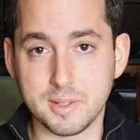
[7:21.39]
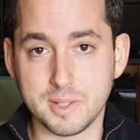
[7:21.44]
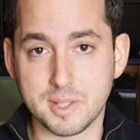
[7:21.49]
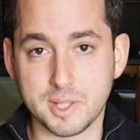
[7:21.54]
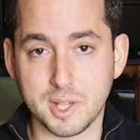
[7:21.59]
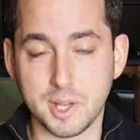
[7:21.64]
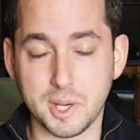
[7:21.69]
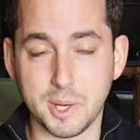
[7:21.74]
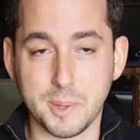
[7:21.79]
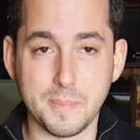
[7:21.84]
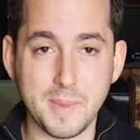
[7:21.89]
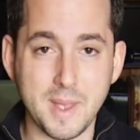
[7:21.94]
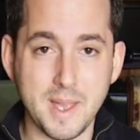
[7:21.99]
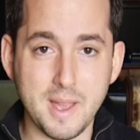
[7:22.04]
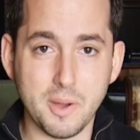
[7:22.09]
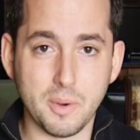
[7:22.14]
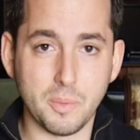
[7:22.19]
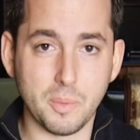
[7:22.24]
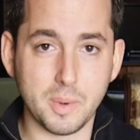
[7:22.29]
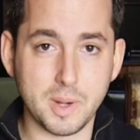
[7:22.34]
So
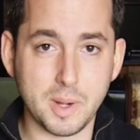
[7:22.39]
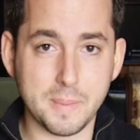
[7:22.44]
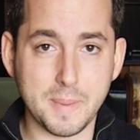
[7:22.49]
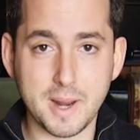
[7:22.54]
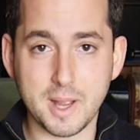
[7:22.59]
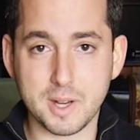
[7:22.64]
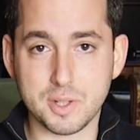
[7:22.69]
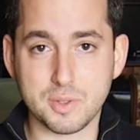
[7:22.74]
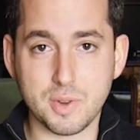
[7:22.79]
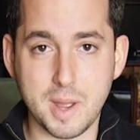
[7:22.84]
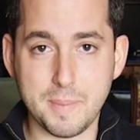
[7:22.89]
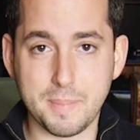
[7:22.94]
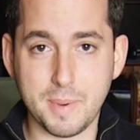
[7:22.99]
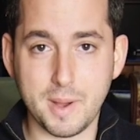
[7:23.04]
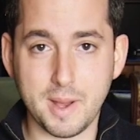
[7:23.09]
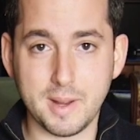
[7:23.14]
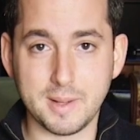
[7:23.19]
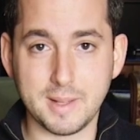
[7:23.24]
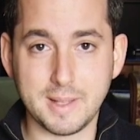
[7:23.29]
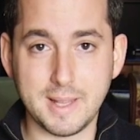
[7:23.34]
when you're buying a
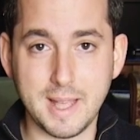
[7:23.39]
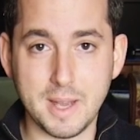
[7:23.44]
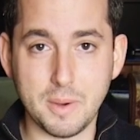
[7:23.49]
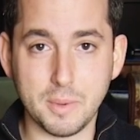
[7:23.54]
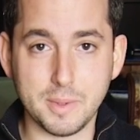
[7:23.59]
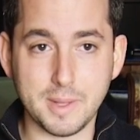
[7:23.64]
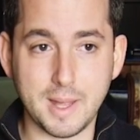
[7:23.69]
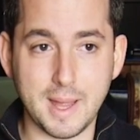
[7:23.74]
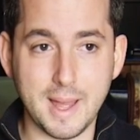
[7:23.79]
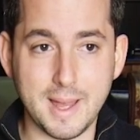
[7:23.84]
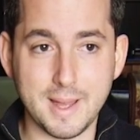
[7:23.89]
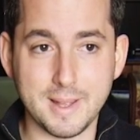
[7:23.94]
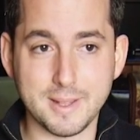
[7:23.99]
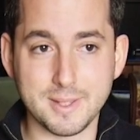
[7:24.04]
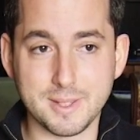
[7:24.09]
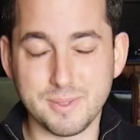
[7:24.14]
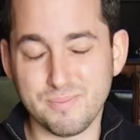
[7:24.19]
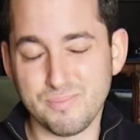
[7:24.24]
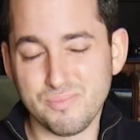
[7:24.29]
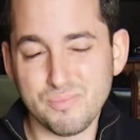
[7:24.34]
tripod, get one that
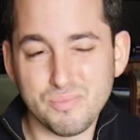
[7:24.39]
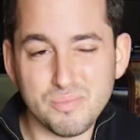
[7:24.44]
has